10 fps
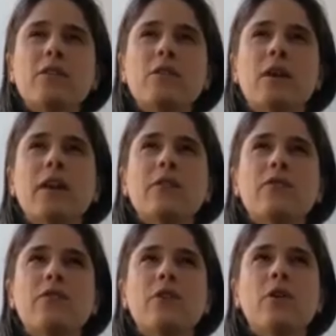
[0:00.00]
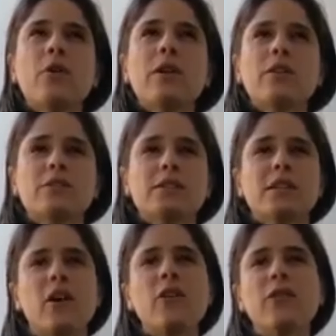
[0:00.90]
you kind of know in
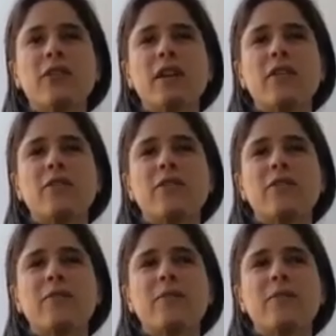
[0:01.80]
yourself if,